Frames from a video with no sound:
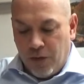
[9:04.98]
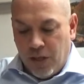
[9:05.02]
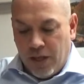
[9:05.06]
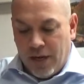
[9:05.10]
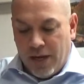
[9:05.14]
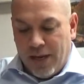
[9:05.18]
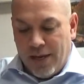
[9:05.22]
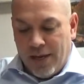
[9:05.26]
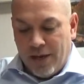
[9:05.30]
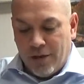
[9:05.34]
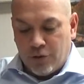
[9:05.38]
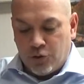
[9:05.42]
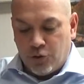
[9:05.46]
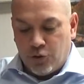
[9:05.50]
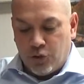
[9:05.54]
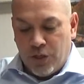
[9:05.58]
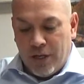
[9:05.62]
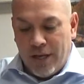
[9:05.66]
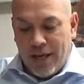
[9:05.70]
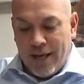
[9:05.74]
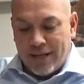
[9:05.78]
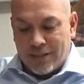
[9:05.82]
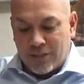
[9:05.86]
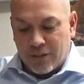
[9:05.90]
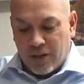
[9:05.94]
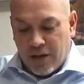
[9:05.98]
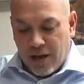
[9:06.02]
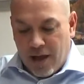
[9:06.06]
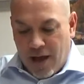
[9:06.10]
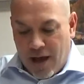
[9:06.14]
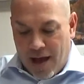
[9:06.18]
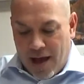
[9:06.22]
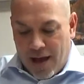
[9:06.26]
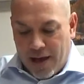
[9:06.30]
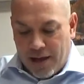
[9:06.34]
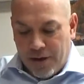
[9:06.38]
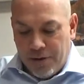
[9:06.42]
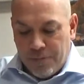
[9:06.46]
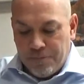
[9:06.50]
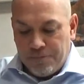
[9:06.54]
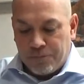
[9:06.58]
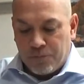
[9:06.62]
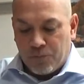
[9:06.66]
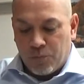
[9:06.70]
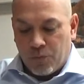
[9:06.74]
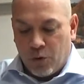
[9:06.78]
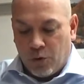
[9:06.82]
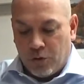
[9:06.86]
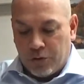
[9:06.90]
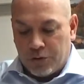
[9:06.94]
that he or she has lied
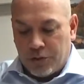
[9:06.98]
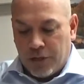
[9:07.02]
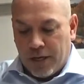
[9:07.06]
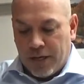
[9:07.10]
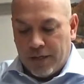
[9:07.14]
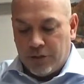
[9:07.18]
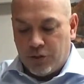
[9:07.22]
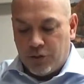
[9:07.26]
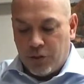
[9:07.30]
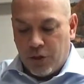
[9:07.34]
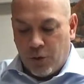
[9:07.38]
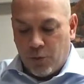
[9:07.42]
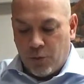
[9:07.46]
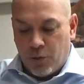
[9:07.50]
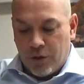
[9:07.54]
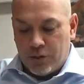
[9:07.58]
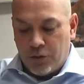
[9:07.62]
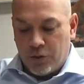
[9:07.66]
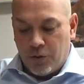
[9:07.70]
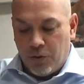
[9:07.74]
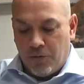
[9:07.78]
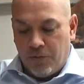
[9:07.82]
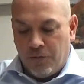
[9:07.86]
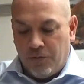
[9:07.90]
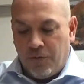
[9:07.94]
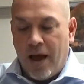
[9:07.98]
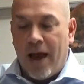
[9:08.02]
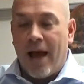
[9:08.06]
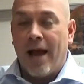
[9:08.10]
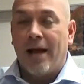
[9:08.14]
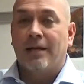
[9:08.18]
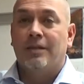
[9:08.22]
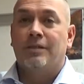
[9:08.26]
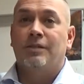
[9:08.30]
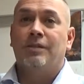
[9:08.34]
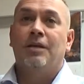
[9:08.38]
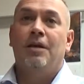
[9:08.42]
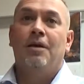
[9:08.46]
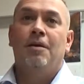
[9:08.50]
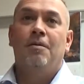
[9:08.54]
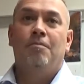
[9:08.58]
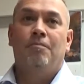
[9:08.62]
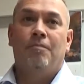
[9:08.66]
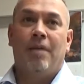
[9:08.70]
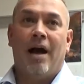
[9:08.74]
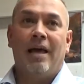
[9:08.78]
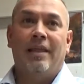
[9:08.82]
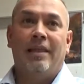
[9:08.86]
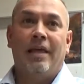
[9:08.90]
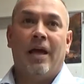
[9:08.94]
or changed the original facts
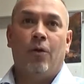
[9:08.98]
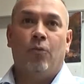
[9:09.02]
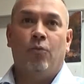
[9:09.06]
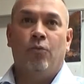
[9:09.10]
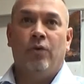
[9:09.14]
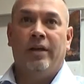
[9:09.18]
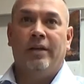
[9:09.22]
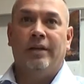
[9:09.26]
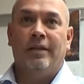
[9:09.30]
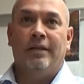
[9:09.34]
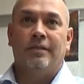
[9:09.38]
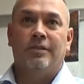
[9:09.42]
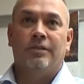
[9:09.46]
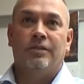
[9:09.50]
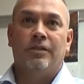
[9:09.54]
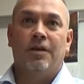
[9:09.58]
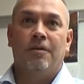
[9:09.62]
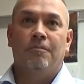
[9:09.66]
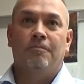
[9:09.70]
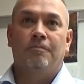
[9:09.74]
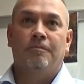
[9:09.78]
by that witness.